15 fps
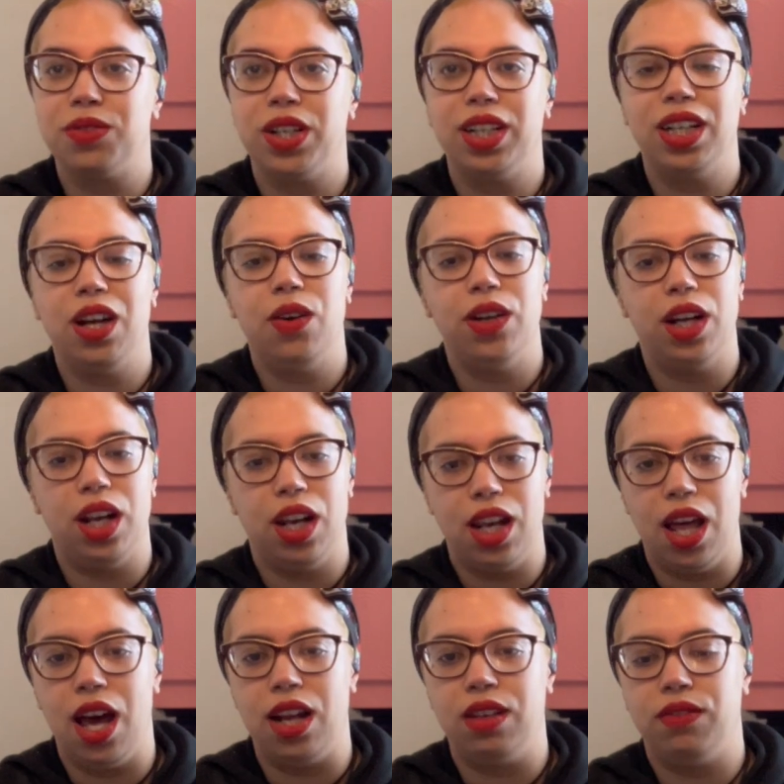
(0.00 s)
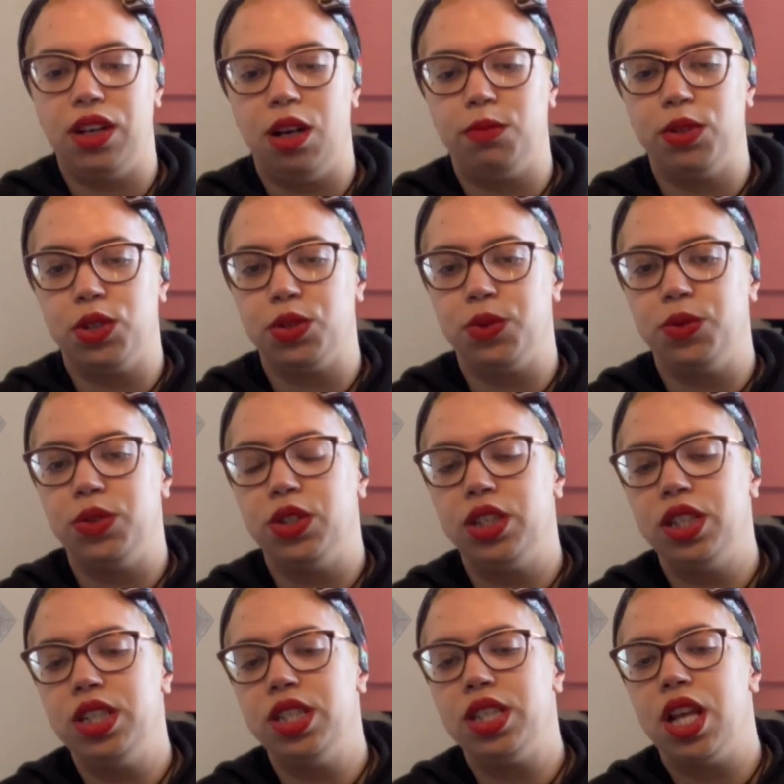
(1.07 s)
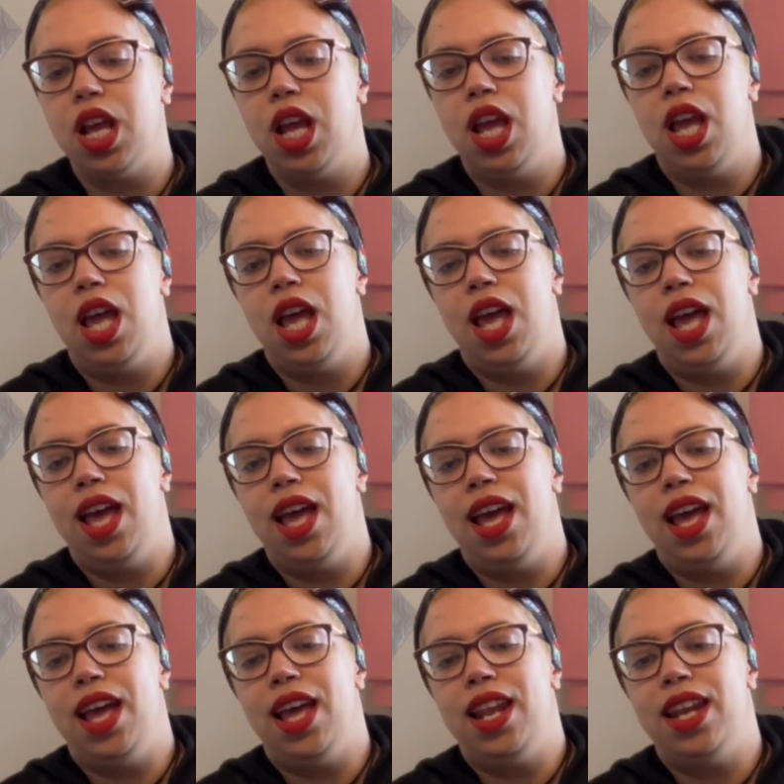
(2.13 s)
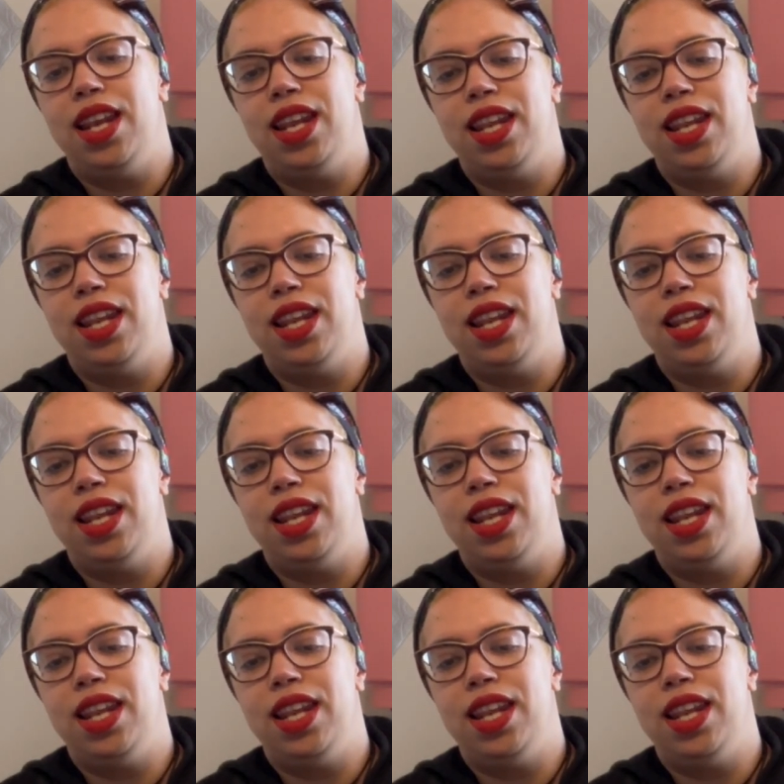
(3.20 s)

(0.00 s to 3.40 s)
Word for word: right now and a lot of opportunities, and